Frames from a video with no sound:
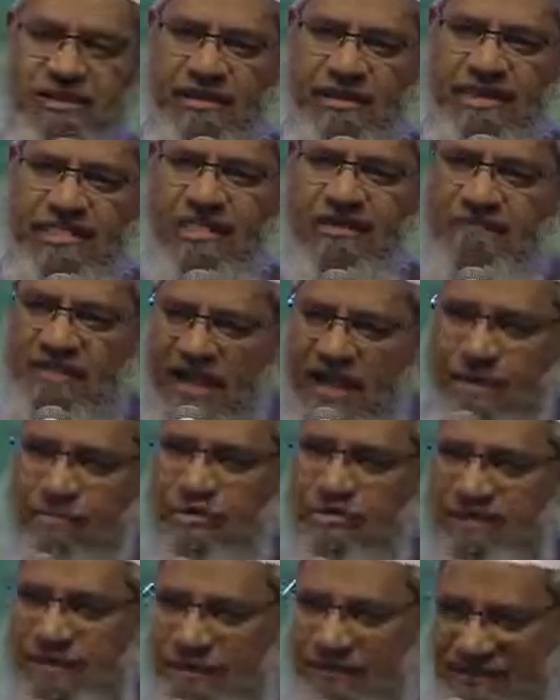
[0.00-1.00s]
the Uyghur
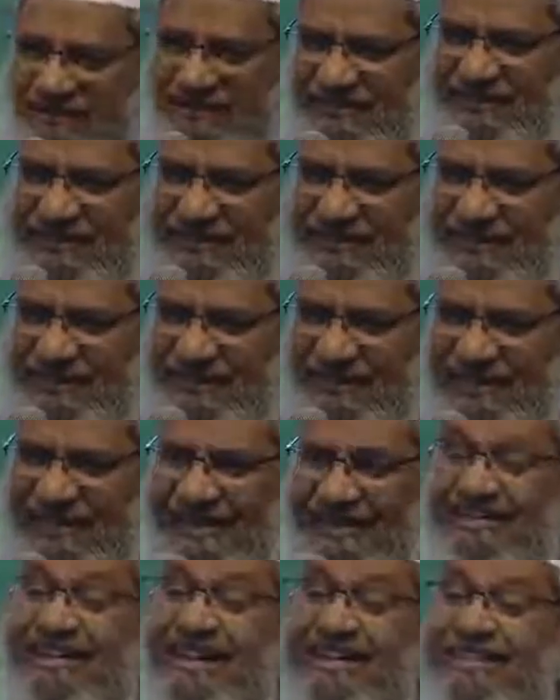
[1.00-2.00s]
Muslims.
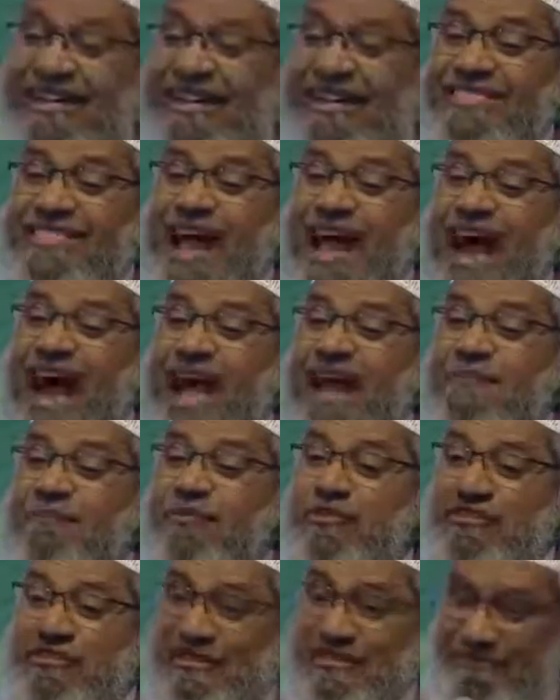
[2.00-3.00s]
The other is the Han
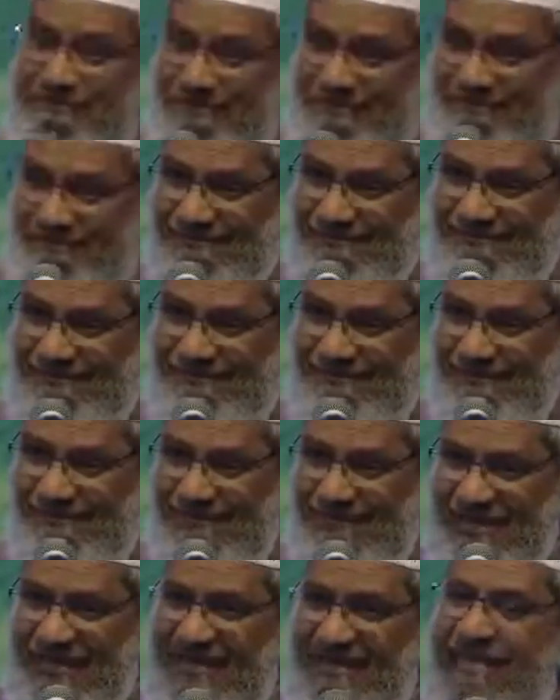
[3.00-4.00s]
Muslim.
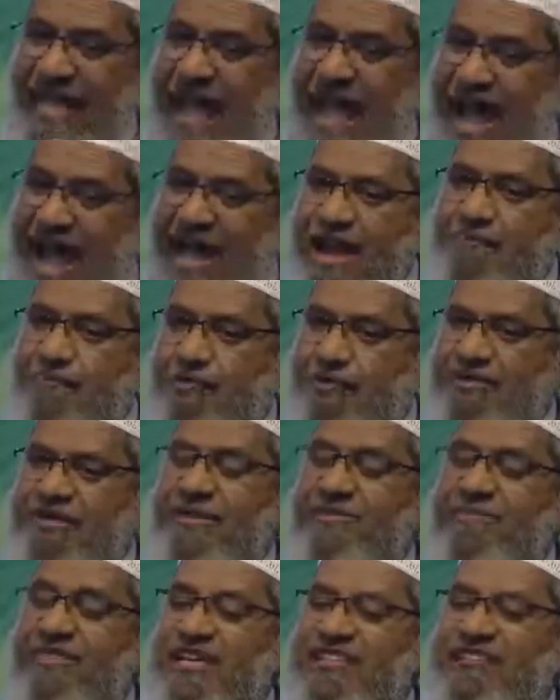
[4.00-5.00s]
The Han
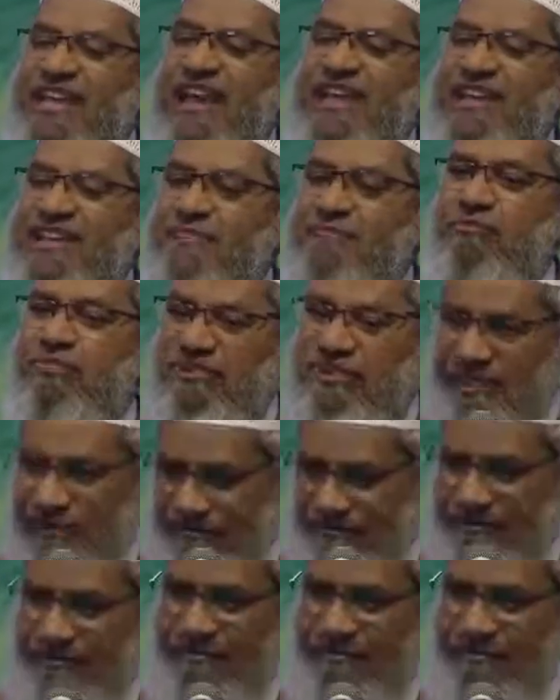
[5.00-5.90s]
Muslims are Chinese Muslim.